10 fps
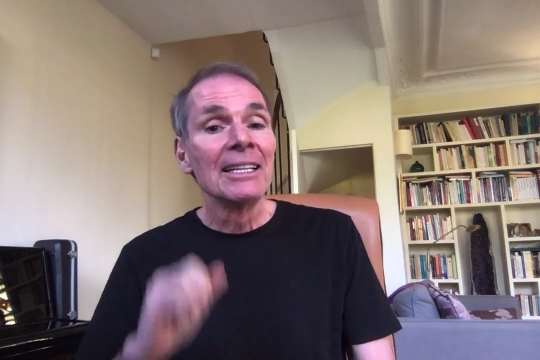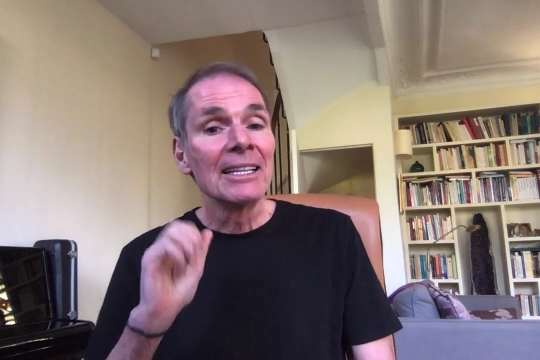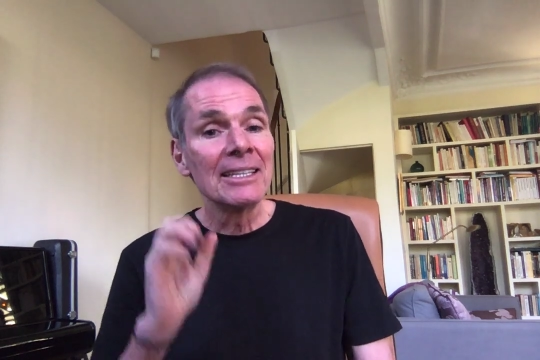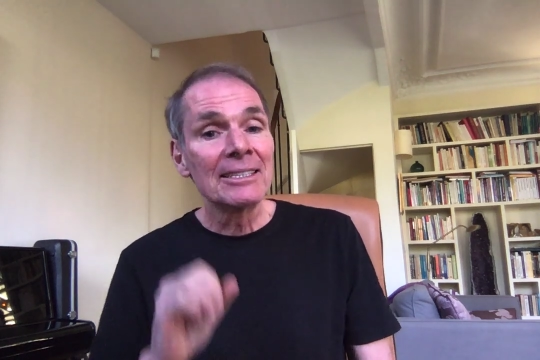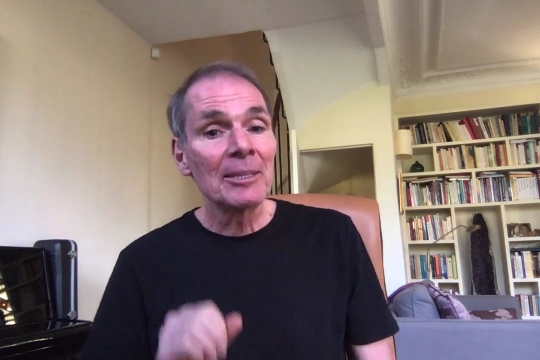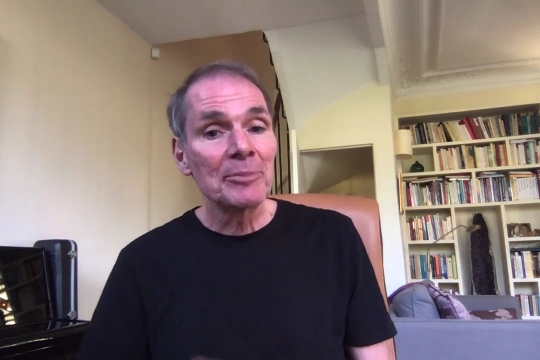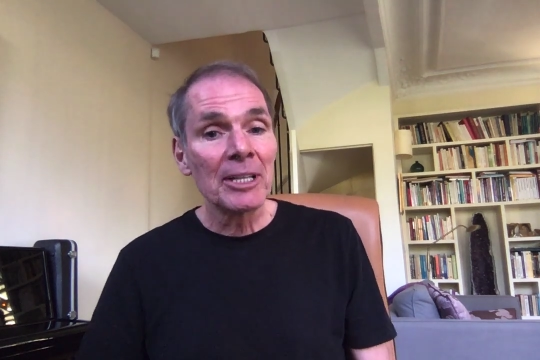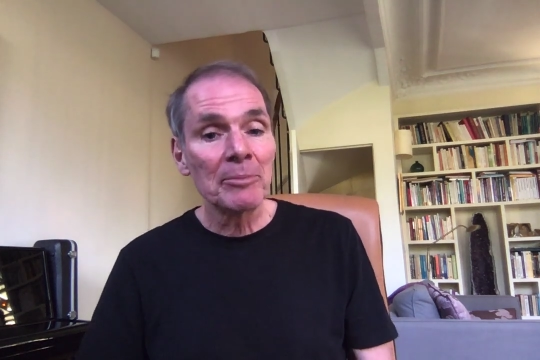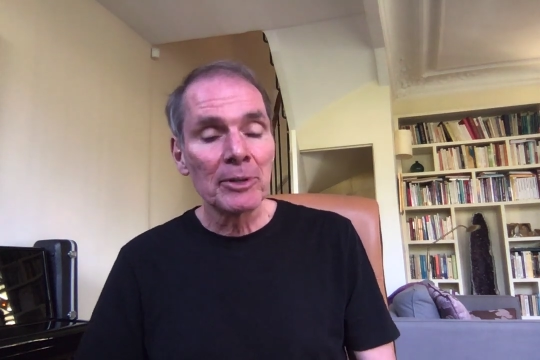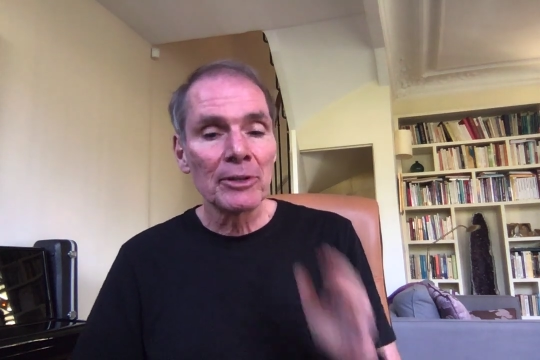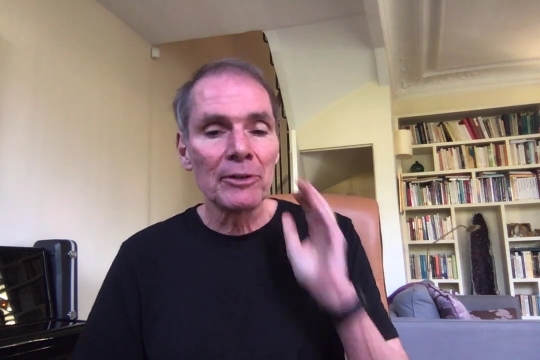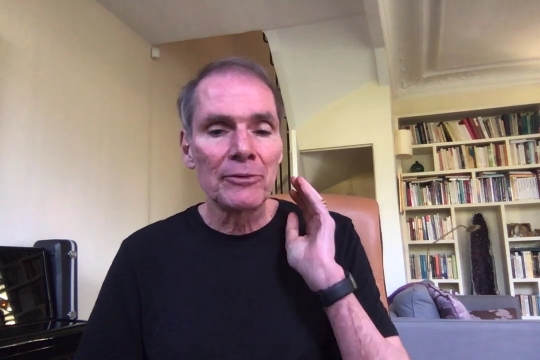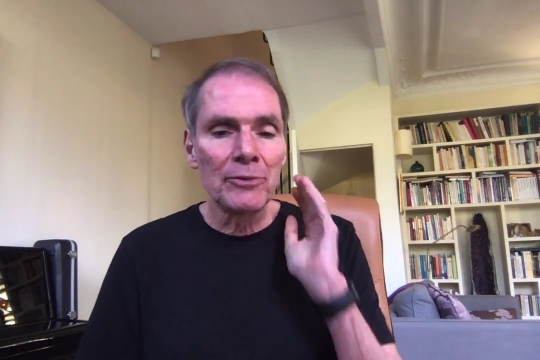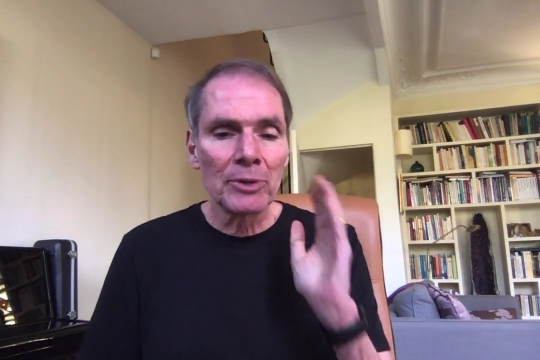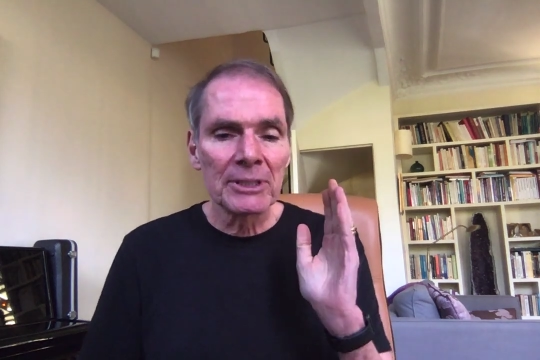this September
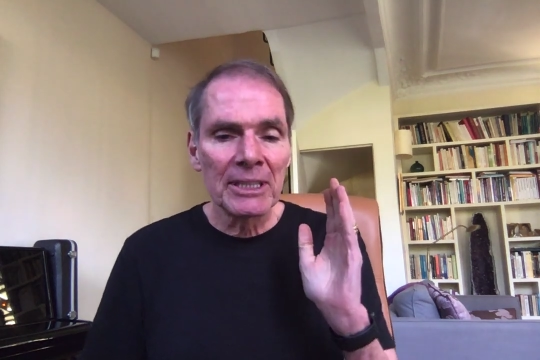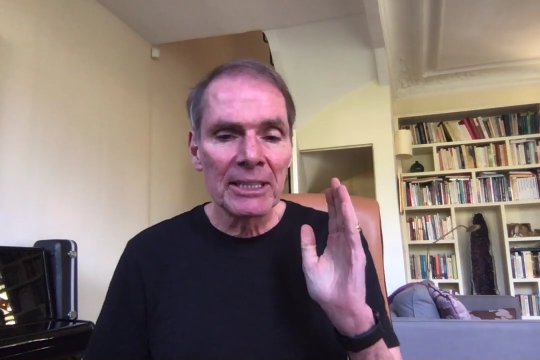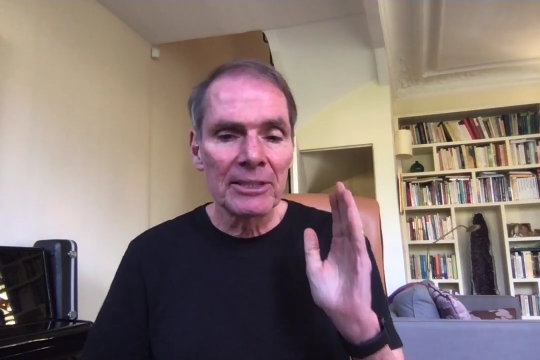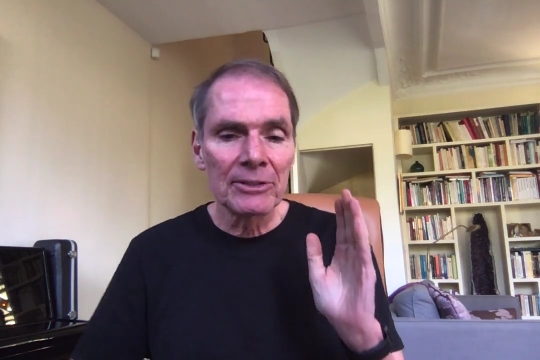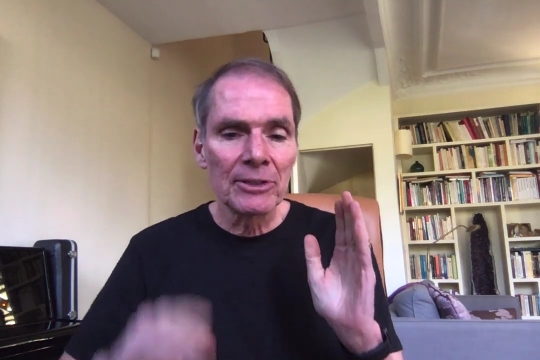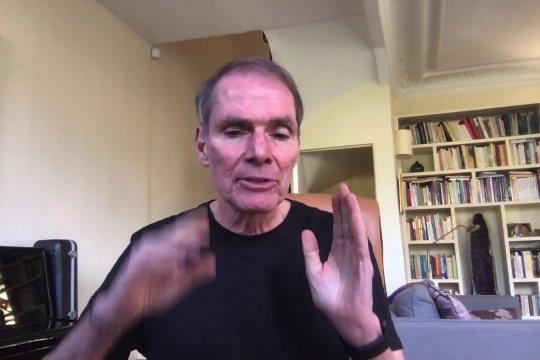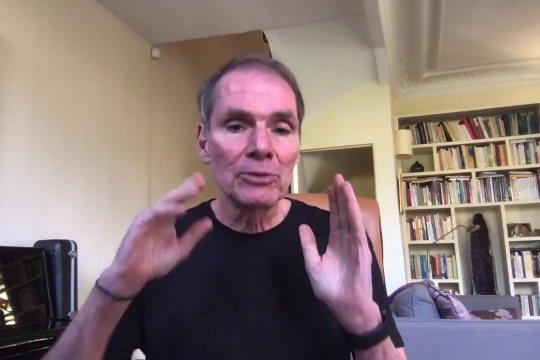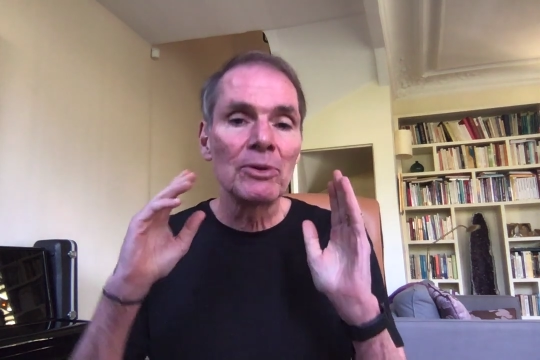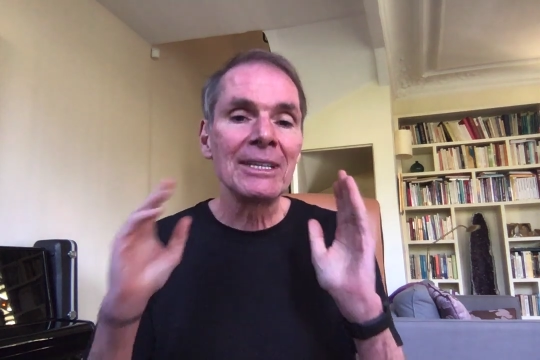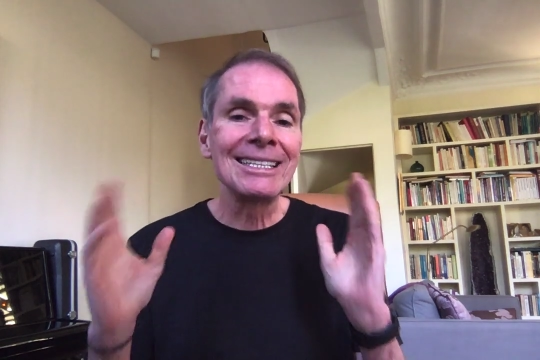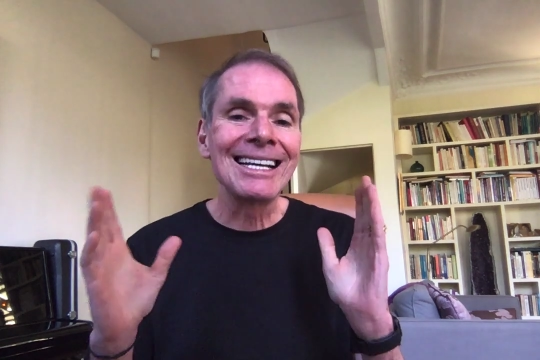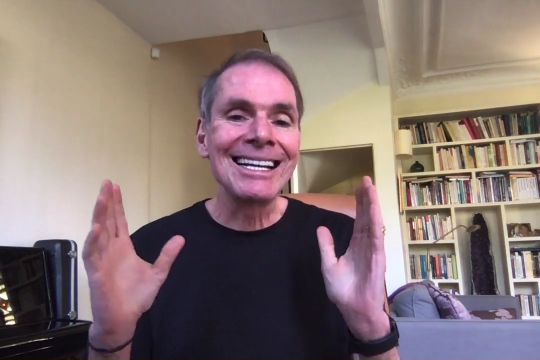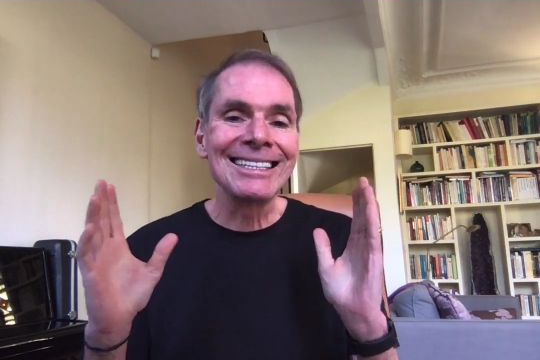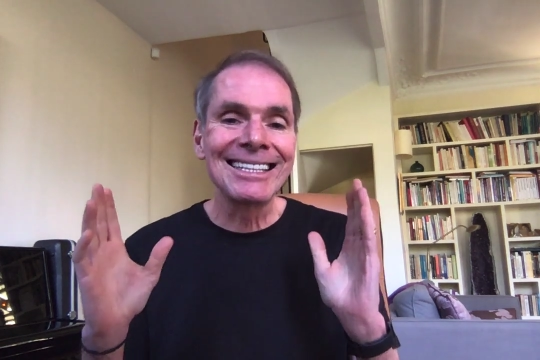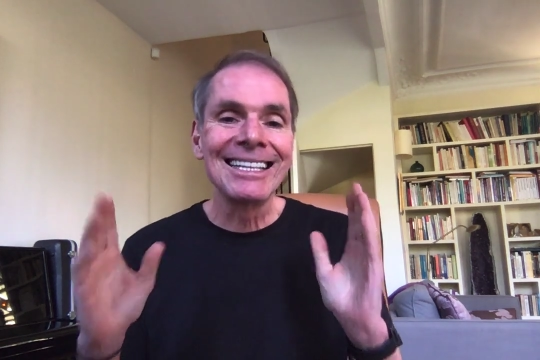14th to the
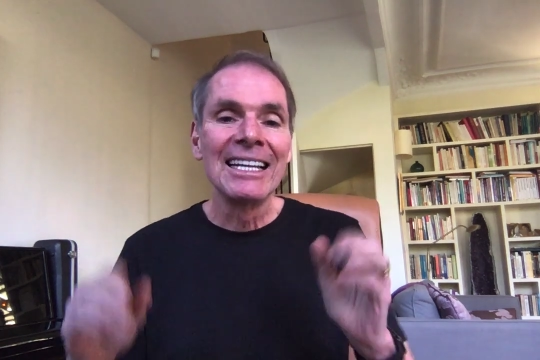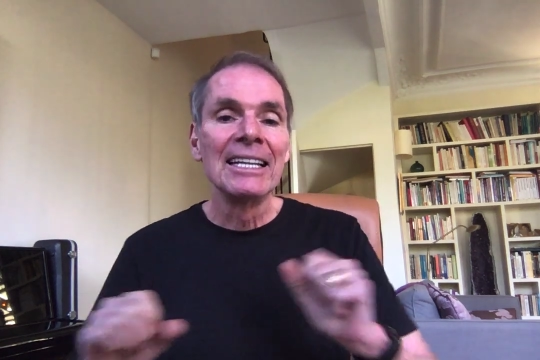29th